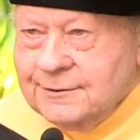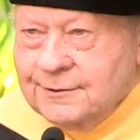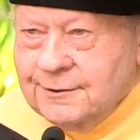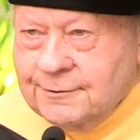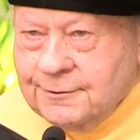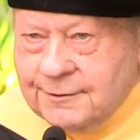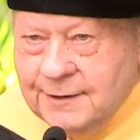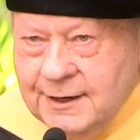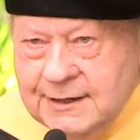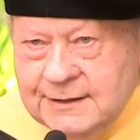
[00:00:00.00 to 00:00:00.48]

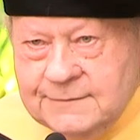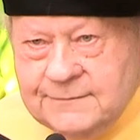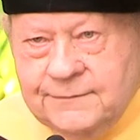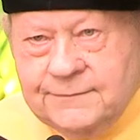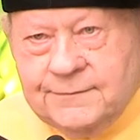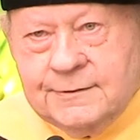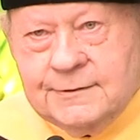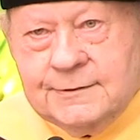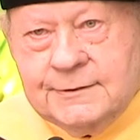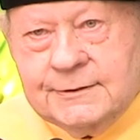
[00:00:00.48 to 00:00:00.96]

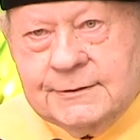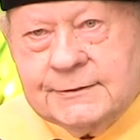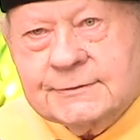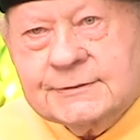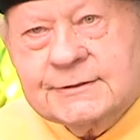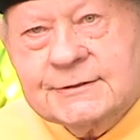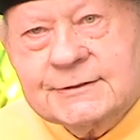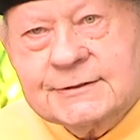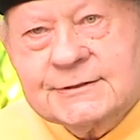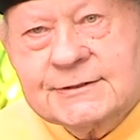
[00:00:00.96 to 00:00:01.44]
grateful
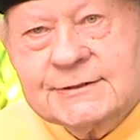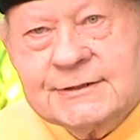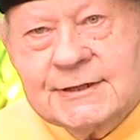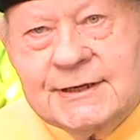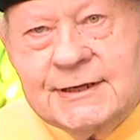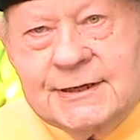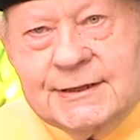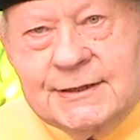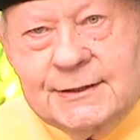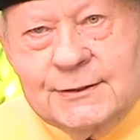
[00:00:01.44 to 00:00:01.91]
to
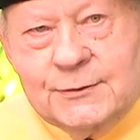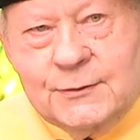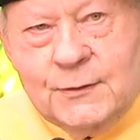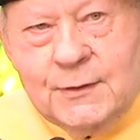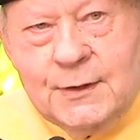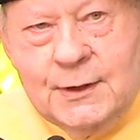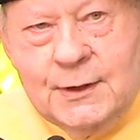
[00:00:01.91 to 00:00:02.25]
see